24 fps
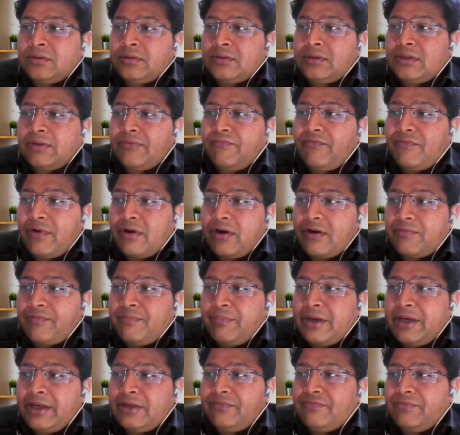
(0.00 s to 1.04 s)
the
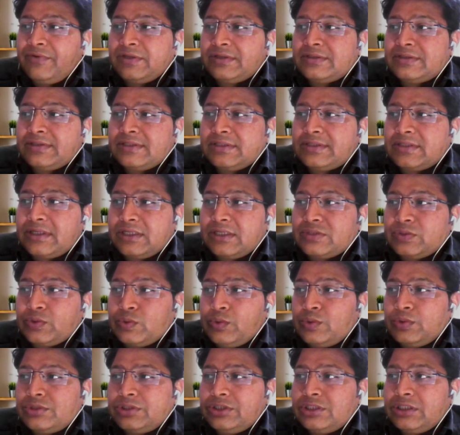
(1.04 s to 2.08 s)
Workman versus
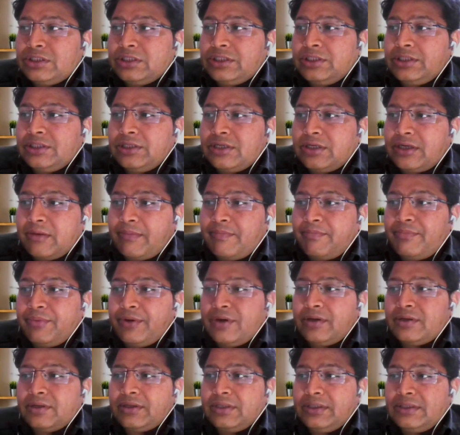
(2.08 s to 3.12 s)
Associated
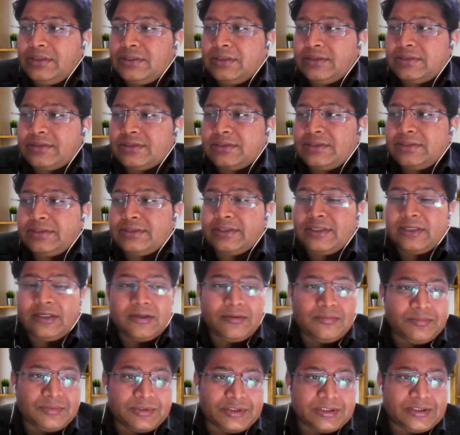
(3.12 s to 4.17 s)
Rubber Industries
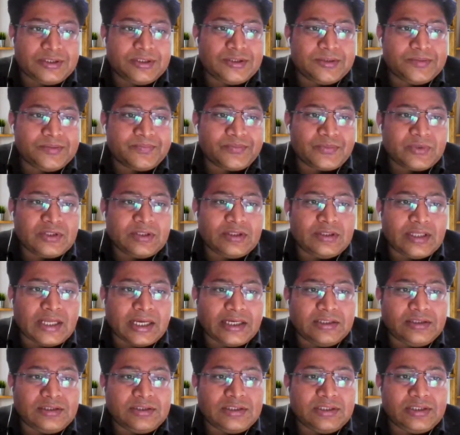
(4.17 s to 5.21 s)
Limited,
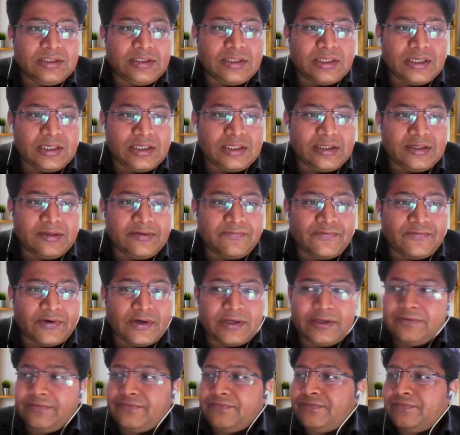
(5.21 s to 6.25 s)

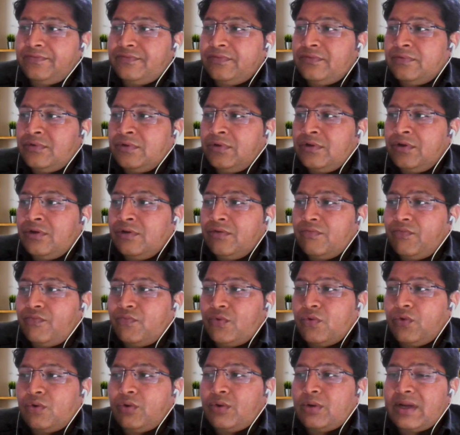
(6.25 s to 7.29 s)
1985,
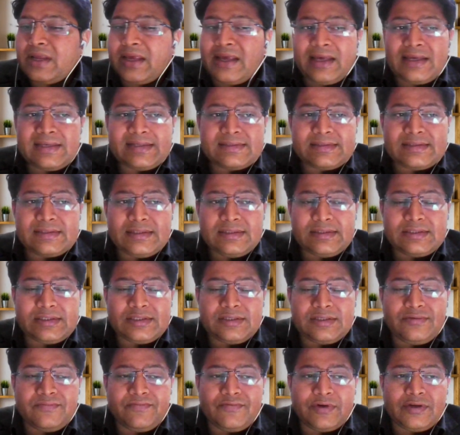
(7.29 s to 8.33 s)
4
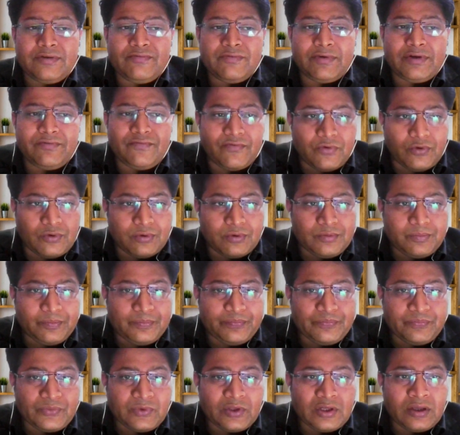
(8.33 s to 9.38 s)
SCC 114.
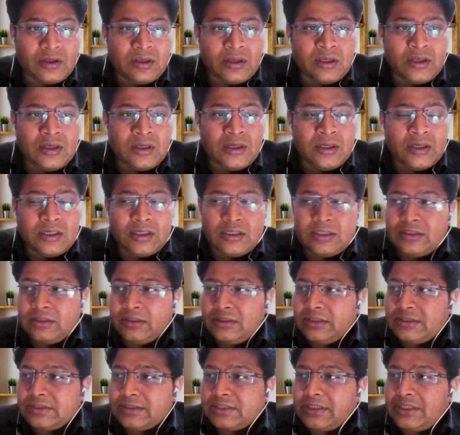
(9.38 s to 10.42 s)
In
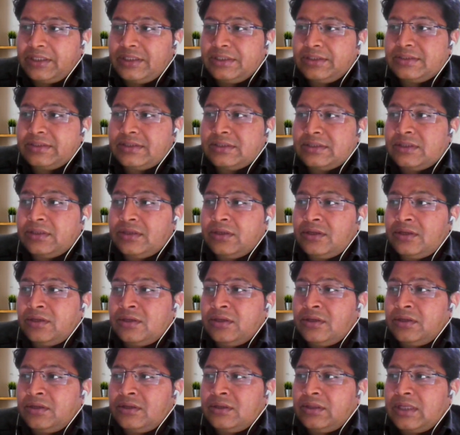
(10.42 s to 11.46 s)
this case,
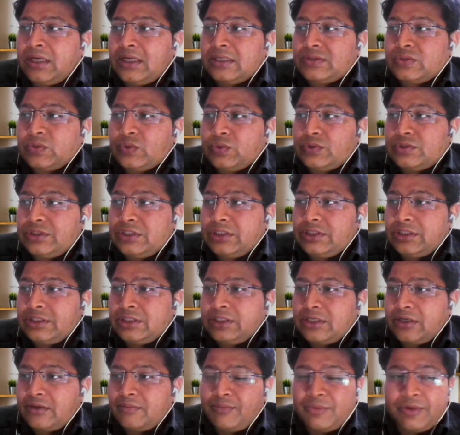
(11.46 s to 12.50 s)
the Associated
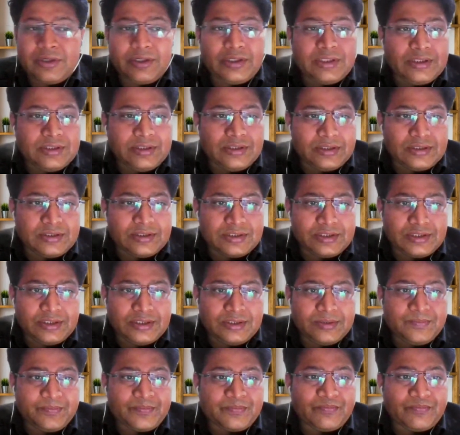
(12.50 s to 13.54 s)
Rubber Industry